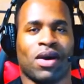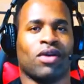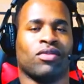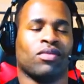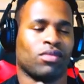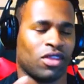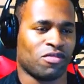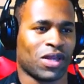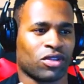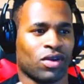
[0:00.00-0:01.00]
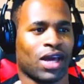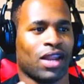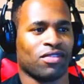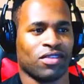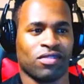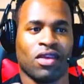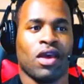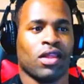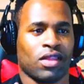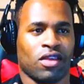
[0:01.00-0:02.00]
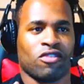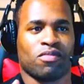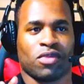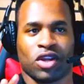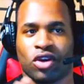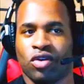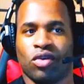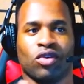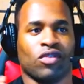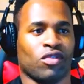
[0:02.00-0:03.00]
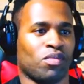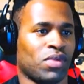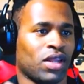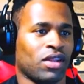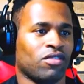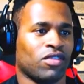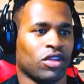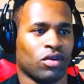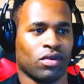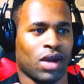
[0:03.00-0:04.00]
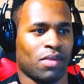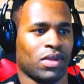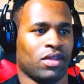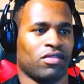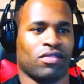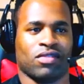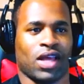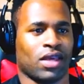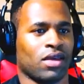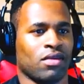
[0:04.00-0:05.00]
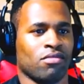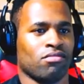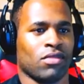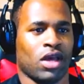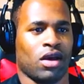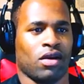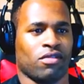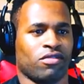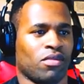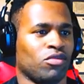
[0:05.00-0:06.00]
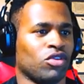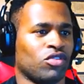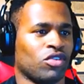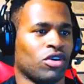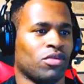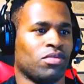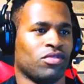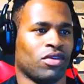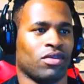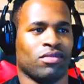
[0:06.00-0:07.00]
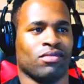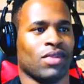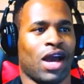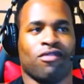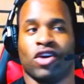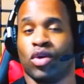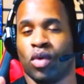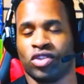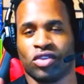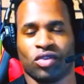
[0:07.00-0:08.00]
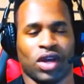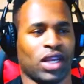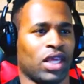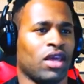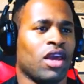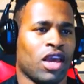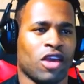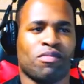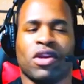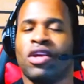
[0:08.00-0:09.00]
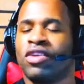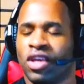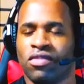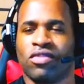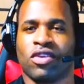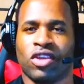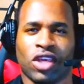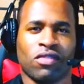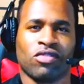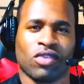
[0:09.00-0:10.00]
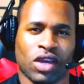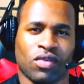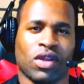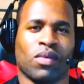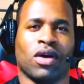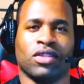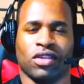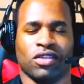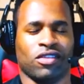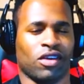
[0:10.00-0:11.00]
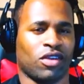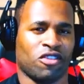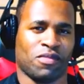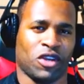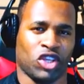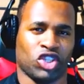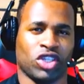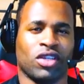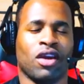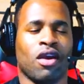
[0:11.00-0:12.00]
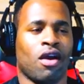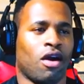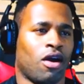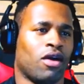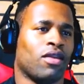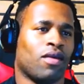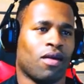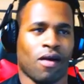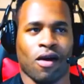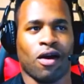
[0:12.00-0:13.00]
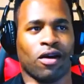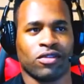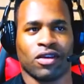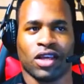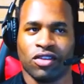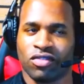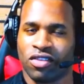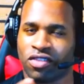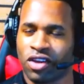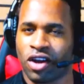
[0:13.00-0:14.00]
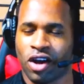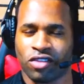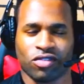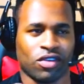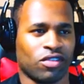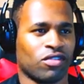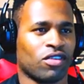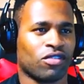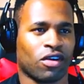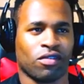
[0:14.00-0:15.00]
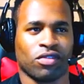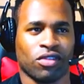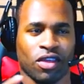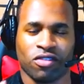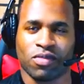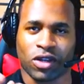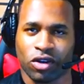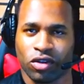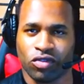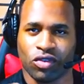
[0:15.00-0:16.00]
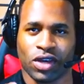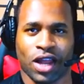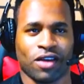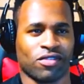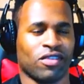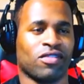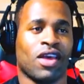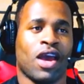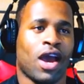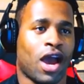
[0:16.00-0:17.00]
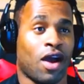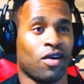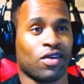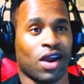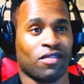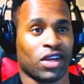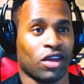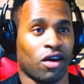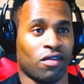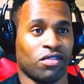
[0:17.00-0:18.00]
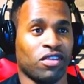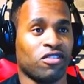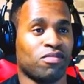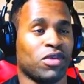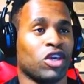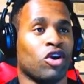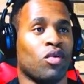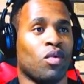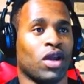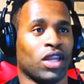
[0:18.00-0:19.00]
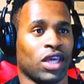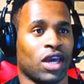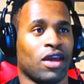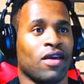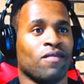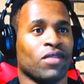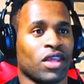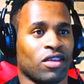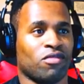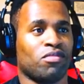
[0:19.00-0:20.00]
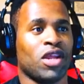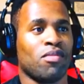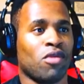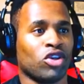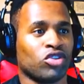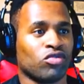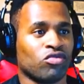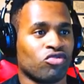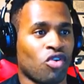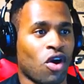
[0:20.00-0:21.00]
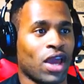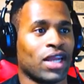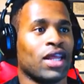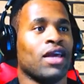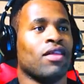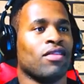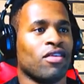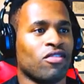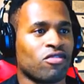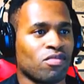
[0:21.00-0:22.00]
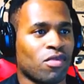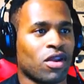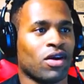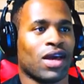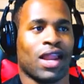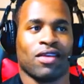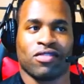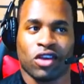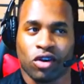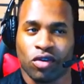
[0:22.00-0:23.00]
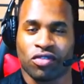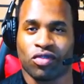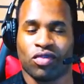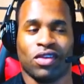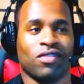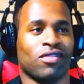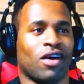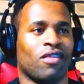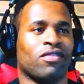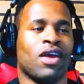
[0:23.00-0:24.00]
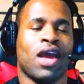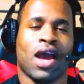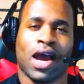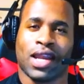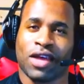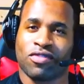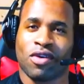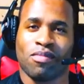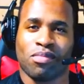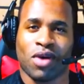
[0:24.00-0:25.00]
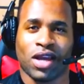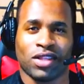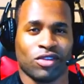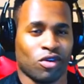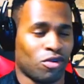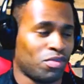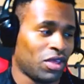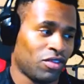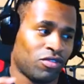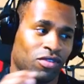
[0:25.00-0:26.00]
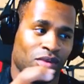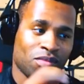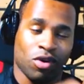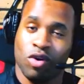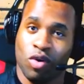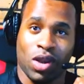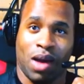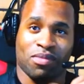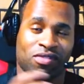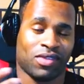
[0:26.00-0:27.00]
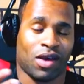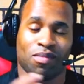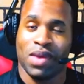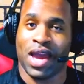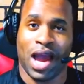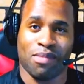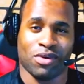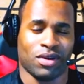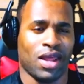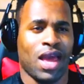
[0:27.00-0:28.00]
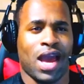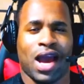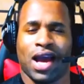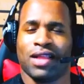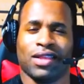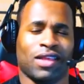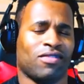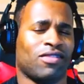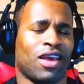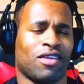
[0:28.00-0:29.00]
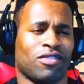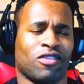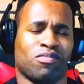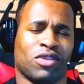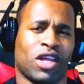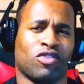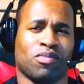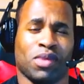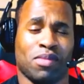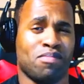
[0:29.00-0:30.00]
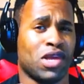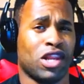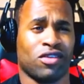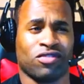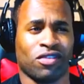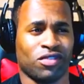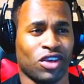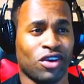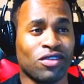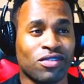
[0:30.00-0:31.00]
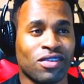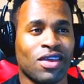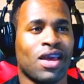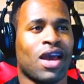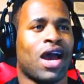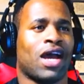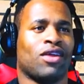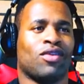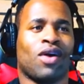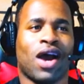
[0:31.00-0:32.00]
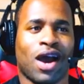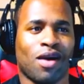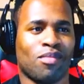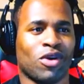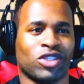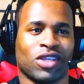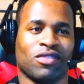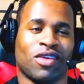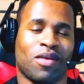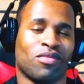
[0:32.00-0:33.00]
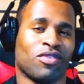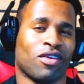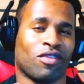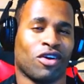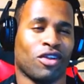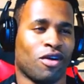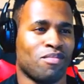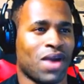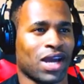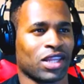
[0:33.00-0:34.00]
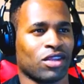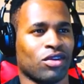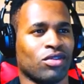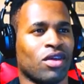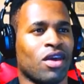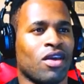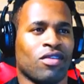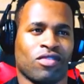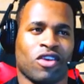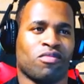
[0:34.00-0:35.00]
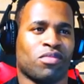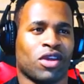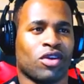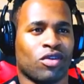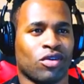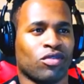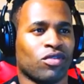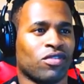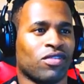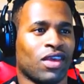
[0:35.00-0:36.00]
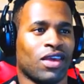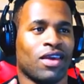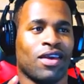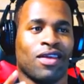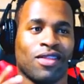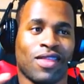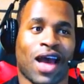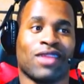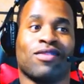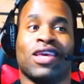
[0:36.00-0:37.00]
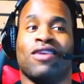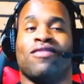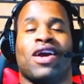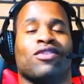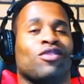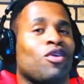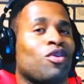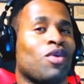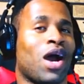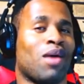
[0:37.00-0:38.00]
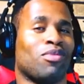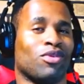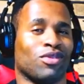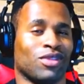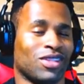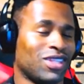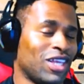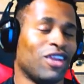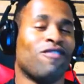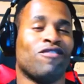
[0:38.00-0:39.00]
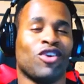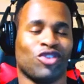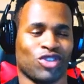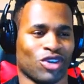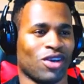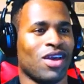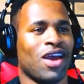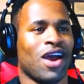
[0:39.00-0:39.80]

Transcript: about this particular galaxies, this is pretty cool. If you play this video, I mean, this is like from YouTube, so I've already watched it already. It gives you a really well detailed explanation on all the interesting characteristics of these particular two galaxies, how gravity of this bigger one here is pretty much drawing this smaller galaxy closer to itself, and at some point there will be some collapse that may happen, and it says it's predicted to be millions of years. I don't know how much in terms of order of magnitude, so it's pretty cool to see that event going to happen in the future.